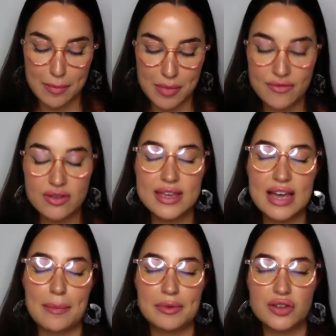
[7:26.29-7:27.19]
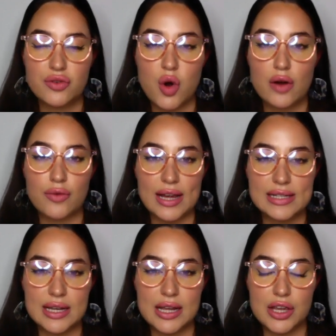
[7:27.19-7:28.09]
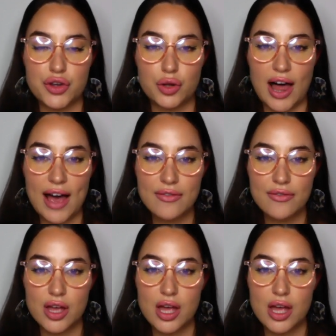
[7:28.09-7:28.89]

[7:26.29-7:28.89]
Everything happens for a reason in your life.